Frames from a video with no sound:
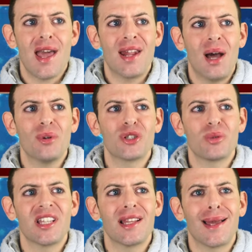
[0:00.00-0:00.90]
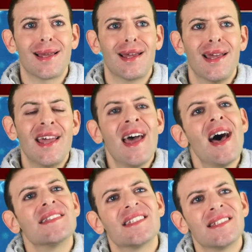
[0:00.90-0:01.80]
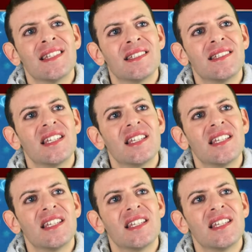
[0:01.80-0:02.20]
And I was really, like, hesitant